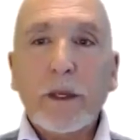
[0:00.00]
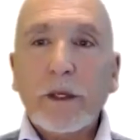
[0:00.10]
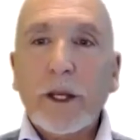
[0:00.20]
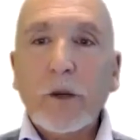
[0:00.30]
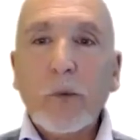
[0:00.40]

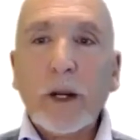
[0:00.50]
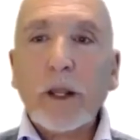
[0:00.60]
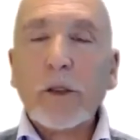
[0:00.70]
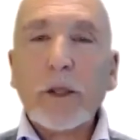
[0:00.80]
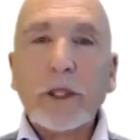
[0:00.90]
You know, one of
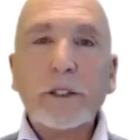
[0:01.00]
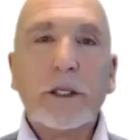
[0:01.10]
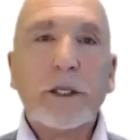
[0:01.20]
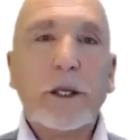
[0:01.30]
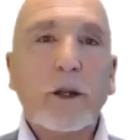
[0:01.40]
the things
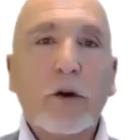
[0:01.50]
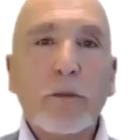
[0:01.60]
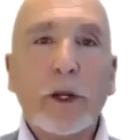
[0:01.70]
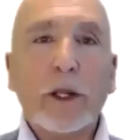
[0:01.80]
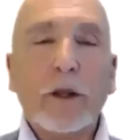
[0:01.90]
that a lot of
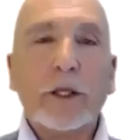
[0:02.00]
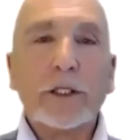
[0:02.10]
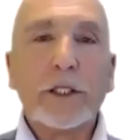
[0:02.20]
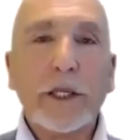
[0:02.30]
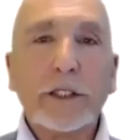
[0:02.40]
my
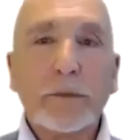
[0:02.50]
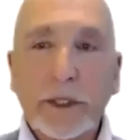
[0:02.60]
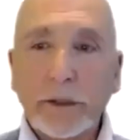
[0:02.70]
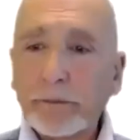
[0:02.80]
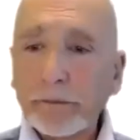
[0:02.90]
clients say to
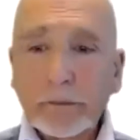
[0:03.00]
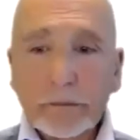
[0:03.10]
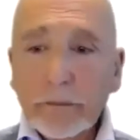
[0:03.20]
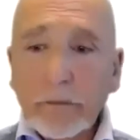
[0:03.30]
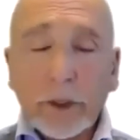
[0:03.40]
me,
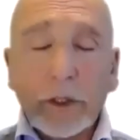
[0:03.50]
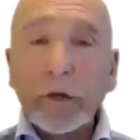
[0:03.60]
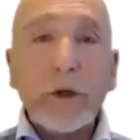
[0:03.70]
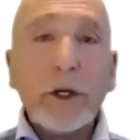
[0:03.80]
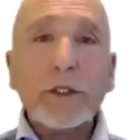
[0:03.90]
and
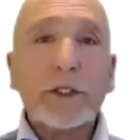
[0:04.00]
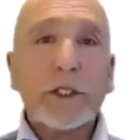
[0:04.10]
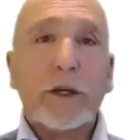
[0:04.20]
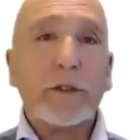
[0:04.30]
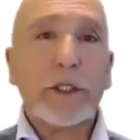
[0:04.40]
you'll have heard
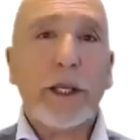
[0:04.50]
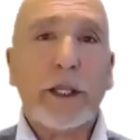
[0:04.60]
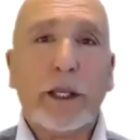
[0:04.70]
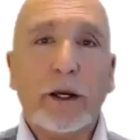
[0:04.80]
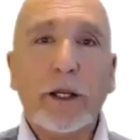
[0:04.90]
yourself
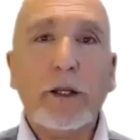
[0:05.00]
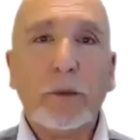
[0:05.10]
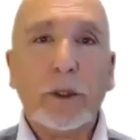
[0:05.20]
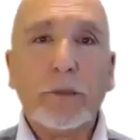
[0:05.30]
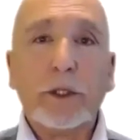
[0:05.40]
saying it, I know
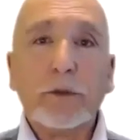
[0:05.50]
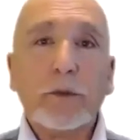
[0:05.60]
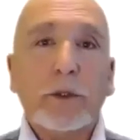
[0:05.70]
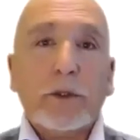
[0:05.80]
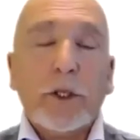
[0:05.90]
you will, because
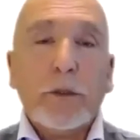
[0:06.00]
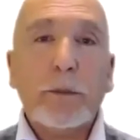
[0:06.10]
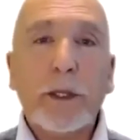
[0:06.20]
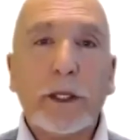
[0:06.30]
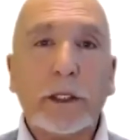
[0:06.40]
we're all human
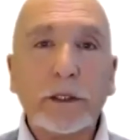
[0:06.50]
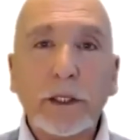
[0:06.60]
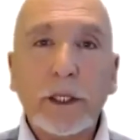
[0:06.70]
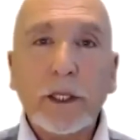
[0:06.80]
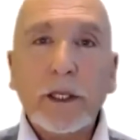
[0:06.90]
beings.
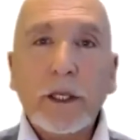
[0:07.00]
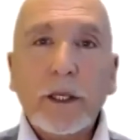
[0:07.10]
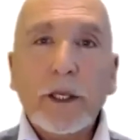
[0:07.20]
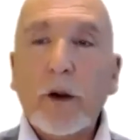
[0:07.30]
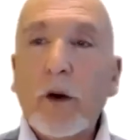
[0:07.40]

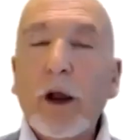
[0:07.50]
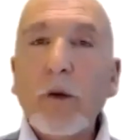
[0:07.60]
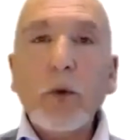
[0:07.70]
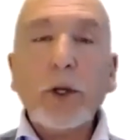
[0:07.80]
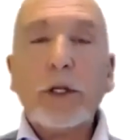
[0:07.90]
You know, I
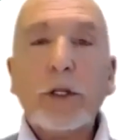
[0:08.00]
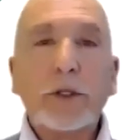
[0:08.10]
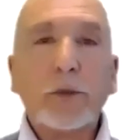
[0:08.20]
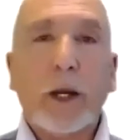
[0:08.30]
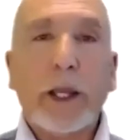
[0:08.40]
would
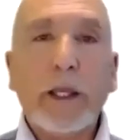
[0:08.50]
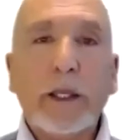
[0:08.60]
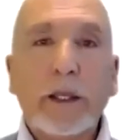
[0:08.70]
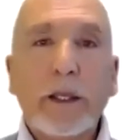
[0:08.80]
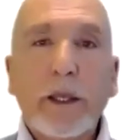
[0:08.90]
lose weight
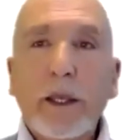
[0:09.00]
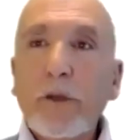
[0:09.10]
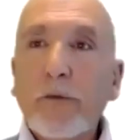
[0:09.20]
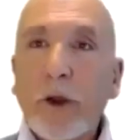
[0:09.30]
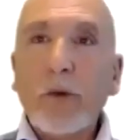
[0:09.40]

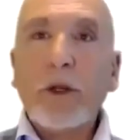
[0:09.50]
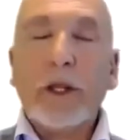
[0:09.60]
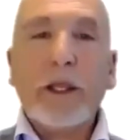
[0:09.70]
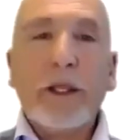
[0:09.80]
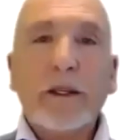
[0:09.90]
if
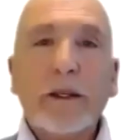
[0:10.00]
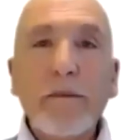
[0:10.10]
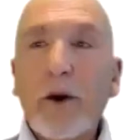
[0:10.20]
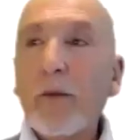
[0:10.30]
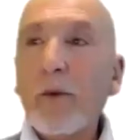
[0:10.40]
only
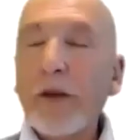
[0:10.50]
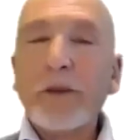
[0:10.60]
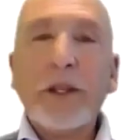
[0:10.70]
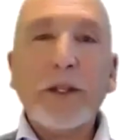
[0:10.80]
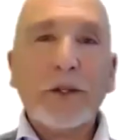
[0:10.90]
my wife
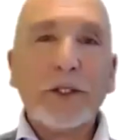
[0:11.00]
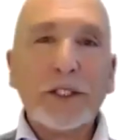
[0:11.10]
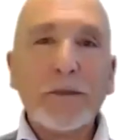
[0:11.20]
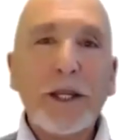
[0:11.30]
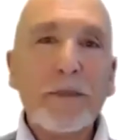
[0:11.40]
didn't cook
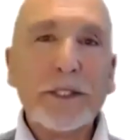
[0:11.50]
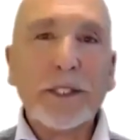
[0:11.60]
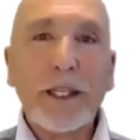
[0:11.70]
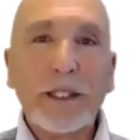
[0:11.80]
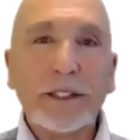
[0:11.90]
so many
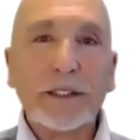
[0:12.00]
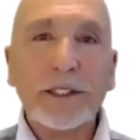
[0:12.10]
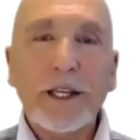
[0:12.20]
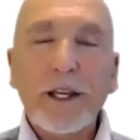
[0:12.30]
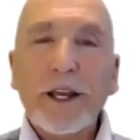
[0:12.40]
potatoes.
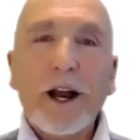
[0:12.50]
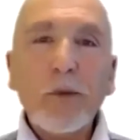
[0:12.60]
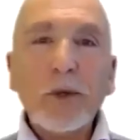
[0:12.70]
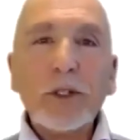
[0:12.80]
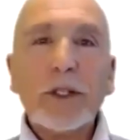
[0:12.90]
I
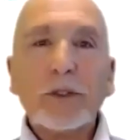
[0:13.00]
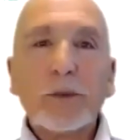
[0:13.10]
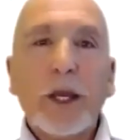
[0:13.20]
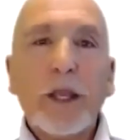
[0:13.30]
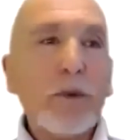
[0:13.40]
would lose
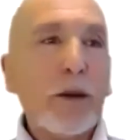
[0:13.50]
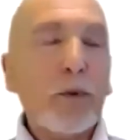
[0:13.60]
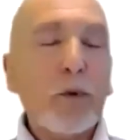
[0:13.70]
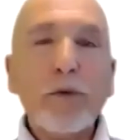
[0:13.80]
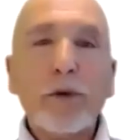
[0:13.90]
weight if my
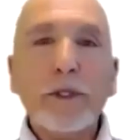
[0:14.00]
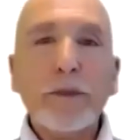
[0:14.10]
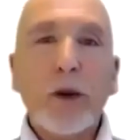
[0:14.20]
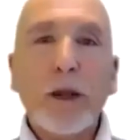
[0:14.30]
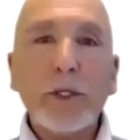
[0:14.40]
boyfriend
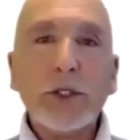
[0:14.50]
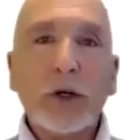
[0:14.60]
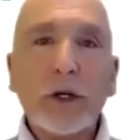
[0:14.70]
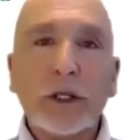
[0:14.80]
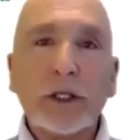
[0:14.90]
didn't buy me
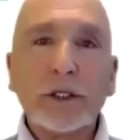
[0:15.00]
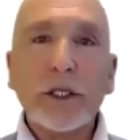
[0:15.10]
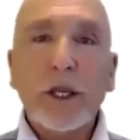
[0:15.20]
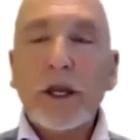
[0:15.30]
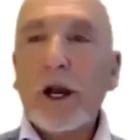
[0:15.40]
chocolates.
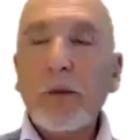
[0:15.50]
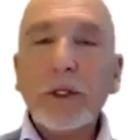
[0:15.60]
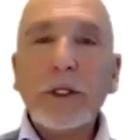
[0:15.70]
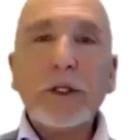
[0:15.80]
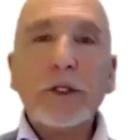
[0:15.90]
I
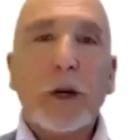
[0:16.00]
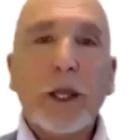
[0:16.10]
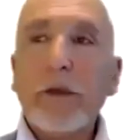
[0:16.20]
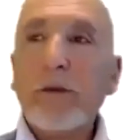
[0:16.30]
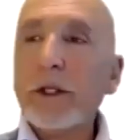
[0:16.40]
would lose
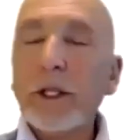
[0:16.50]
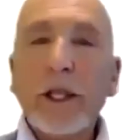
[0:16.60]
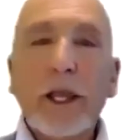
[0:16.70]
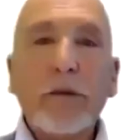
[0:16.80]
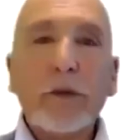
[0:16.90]
weight if I didn't
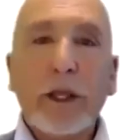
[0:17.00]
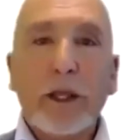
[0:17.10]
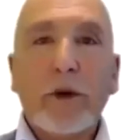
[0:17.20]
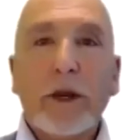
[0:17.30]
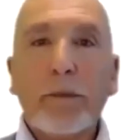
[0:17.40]
have it,
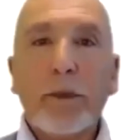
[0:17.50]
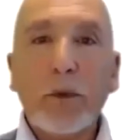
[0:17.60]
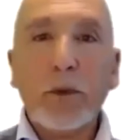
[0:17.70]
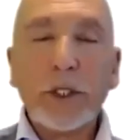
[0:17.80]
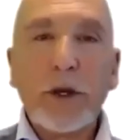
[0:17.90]
if I had a bit
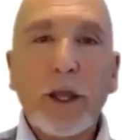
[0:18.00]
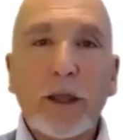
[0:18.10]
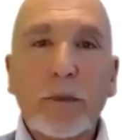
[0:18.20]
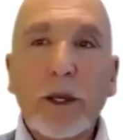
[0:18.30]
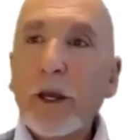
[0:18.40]
more
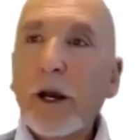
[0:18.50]
time.